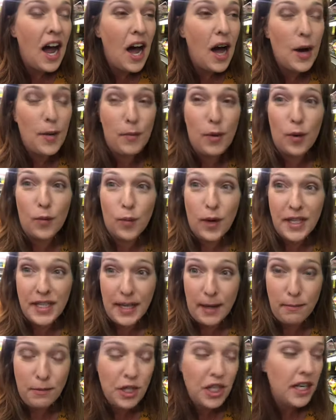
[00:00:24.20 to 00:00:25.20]
um,
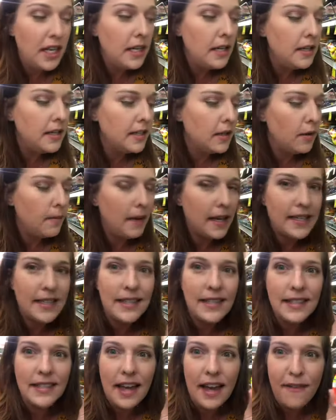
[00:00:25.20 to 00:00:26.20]
redemption. So it makes
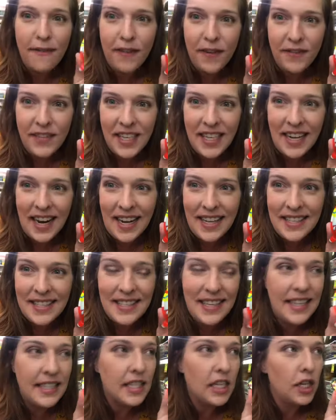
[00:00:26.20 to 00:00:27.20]
this guy 59
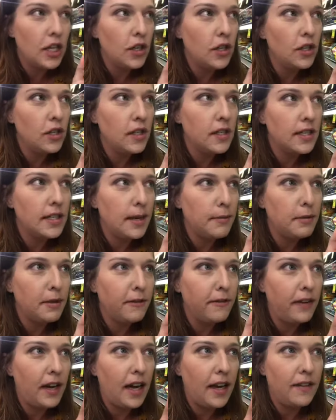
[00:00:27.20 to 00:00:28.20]
cents and you can do this up to
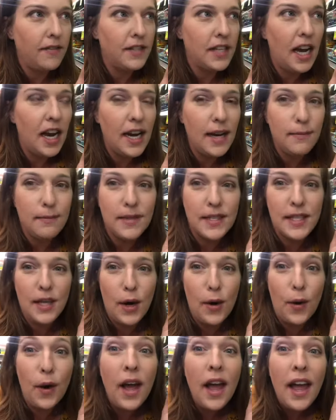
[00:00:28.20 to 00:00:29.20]
five times.
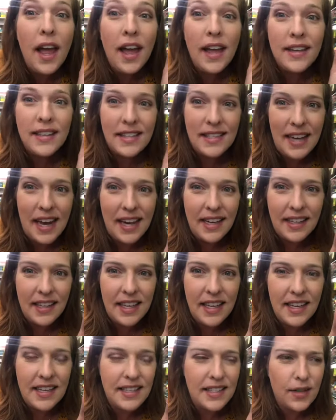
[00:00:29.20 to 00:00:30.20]
So snag
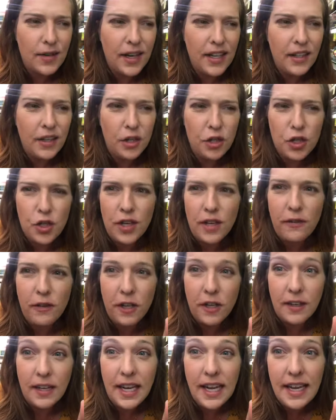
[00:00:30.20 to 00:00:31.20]
these, great little treat for
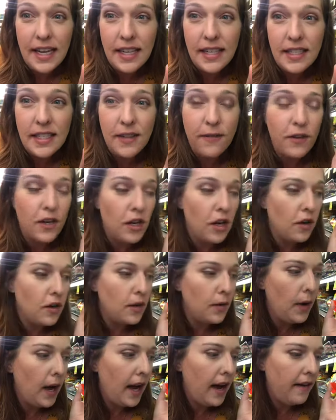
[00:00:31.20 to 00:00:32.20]
your kids if you know
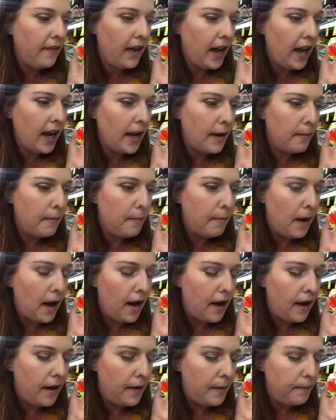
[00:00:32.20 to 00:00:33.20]
you have a
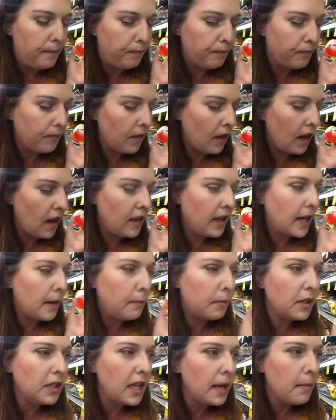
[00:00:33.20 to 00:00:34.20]
um, like a
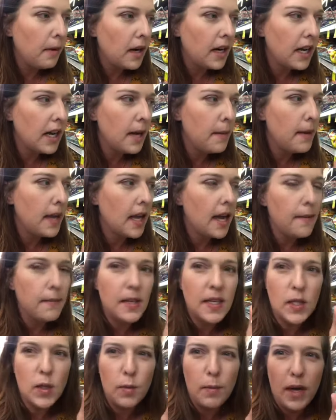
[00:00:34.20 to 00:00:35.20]
birthday party coming up.
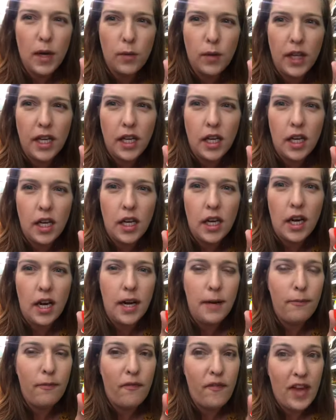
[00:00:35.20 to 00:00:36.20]
These would make really good
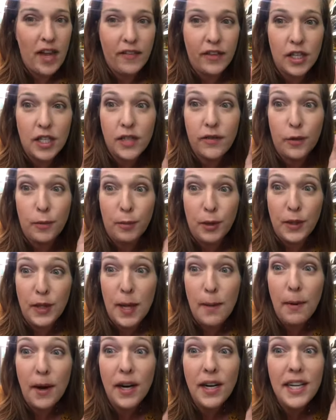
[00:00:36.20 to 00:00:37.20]
um, favors for
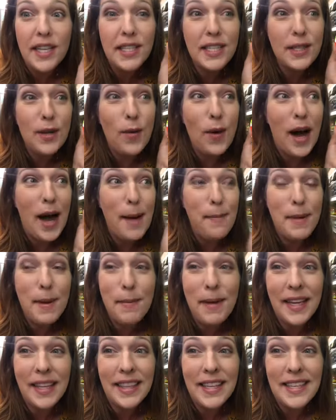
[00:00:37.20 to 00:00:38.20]
birthday parties. So I'm gonna
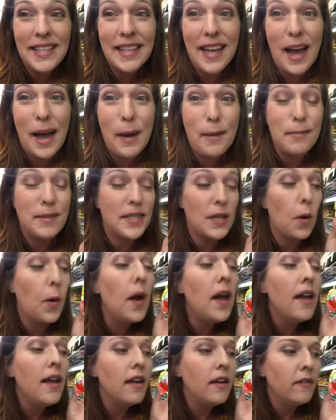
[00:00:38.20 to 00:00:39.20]
pick these up. So
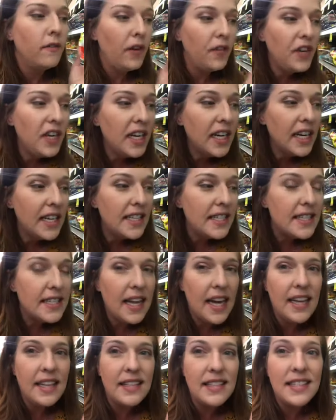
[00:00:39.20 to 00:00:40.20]
59
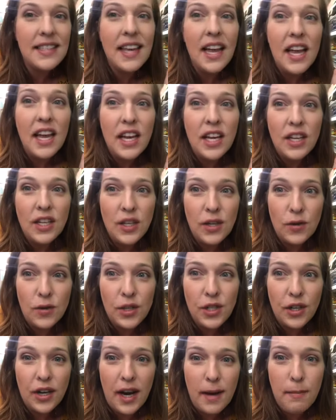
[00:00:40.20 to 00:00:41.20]
cents,
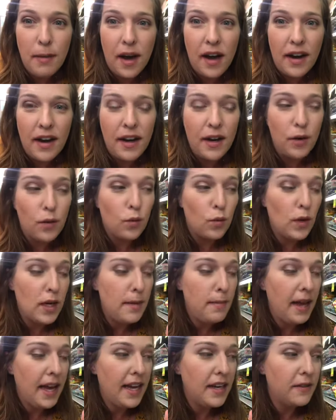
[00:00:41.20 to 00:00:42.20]
use your Ibotta
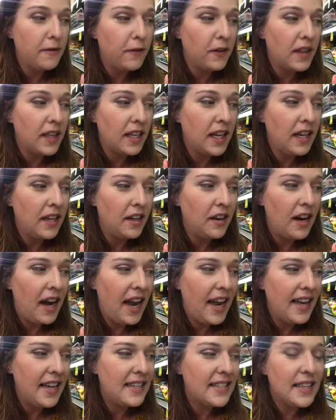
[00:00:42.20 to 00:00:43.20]
rebate for the Kinder
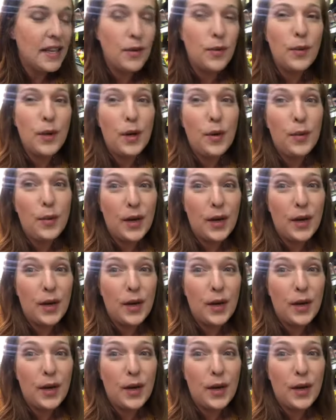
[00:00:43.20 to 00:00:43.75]
Eggs. It will